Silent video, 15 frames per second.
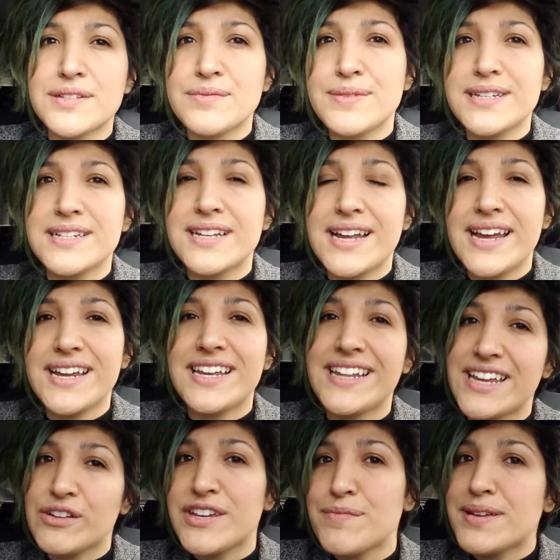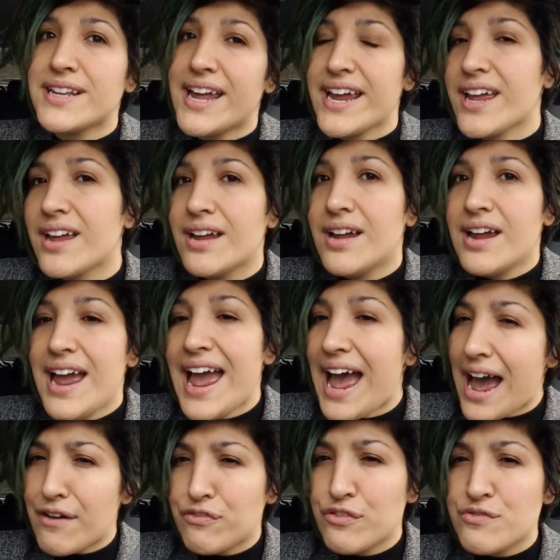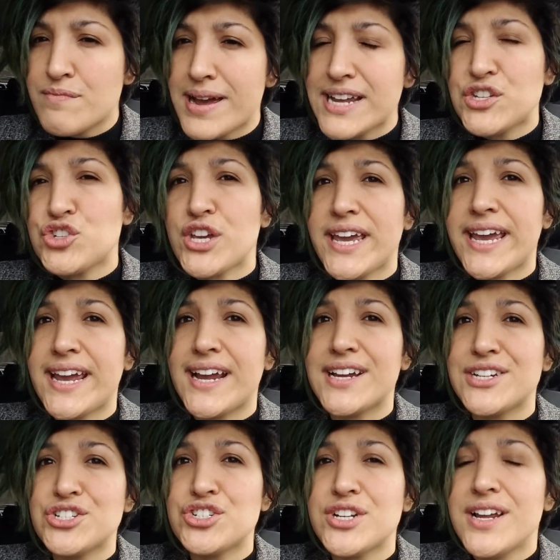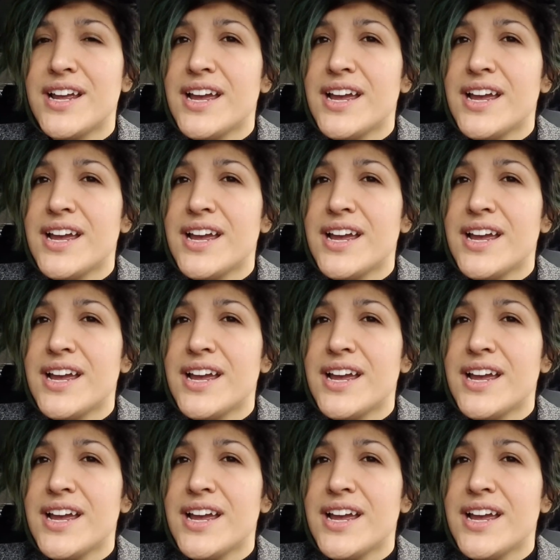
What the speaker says: and be like he'll give me like half of my change,